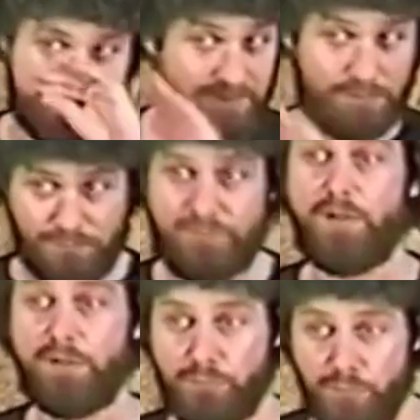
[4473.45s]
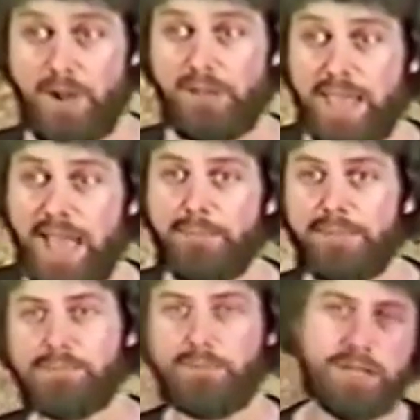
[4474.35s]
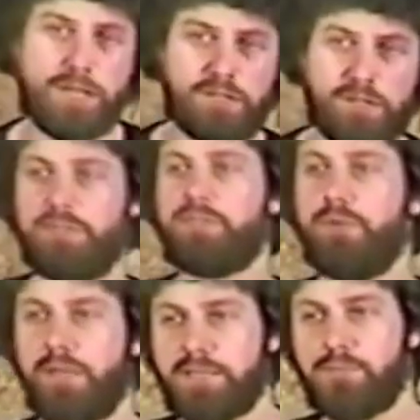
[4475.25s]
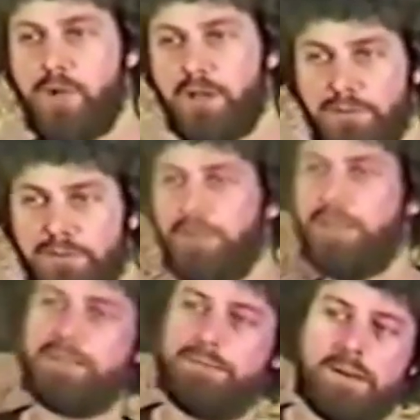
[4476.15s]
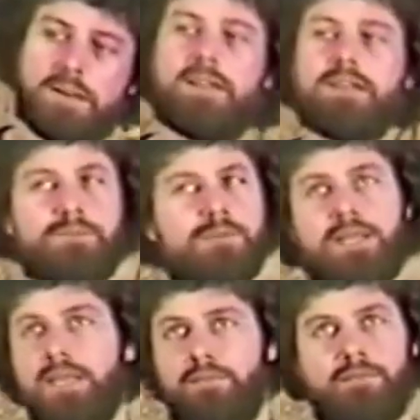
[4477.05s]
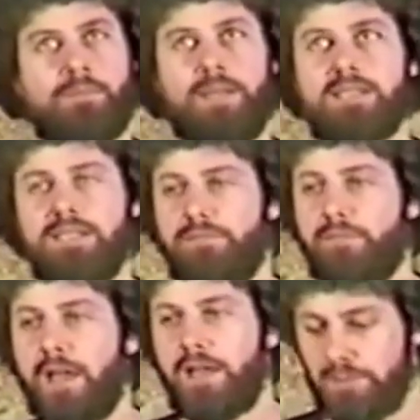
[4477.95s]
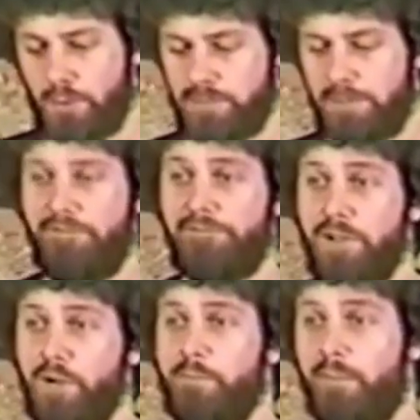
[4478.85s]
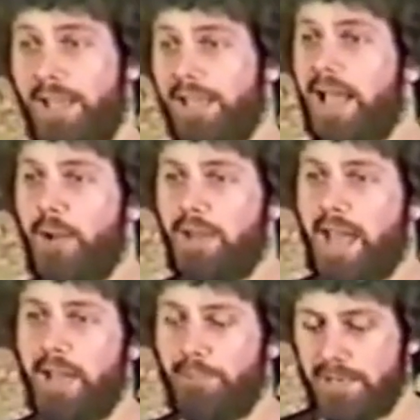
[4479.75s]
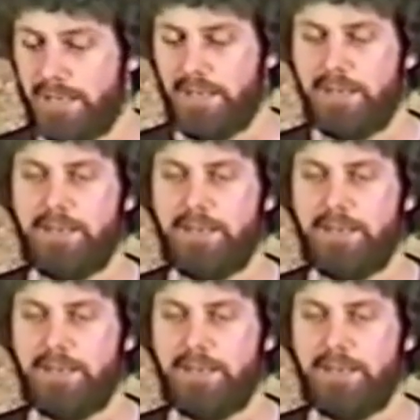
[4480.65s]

I mean, it very rarely happens when two, it's two against one or two against one, and it's really a blessing from God. It's always been a fear of mine that that would happen,